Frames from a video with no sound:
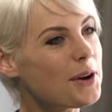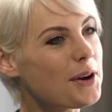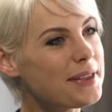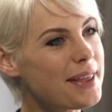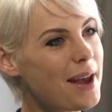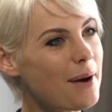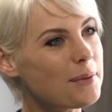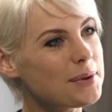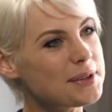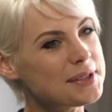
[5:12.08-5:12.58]
So
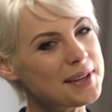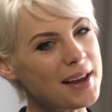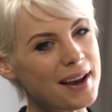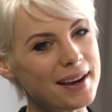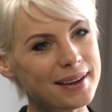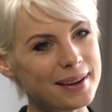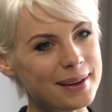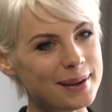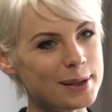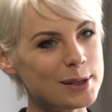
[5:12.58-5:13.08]
that was
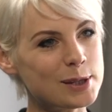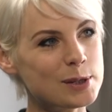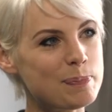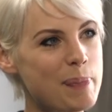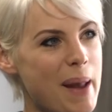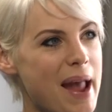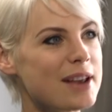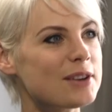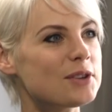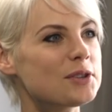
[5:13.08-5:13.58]
like an
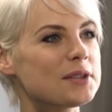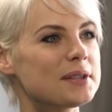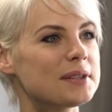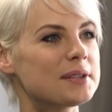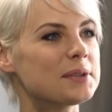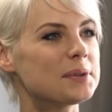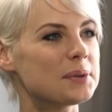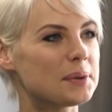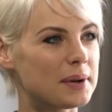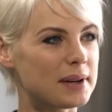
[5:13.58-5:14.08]
expansion
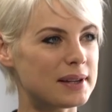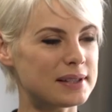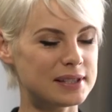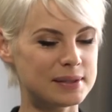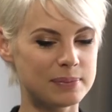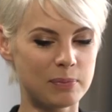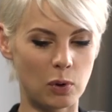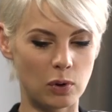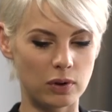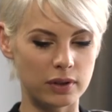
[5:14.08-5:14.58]
to a
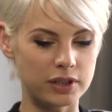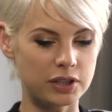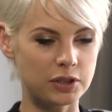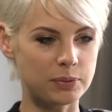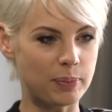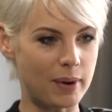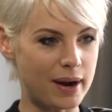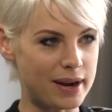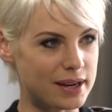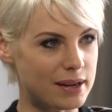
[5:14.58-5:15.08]
smallish
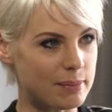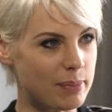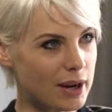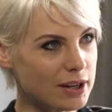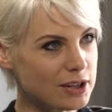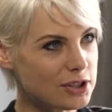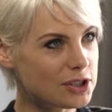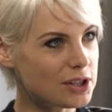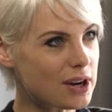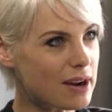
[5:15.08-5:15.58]
Brady
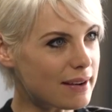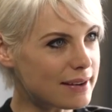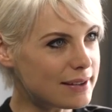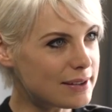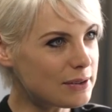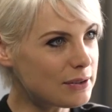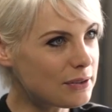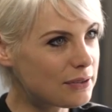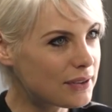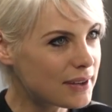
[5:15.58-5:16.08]
Bunch kind
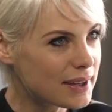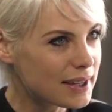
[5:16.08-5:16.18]
of.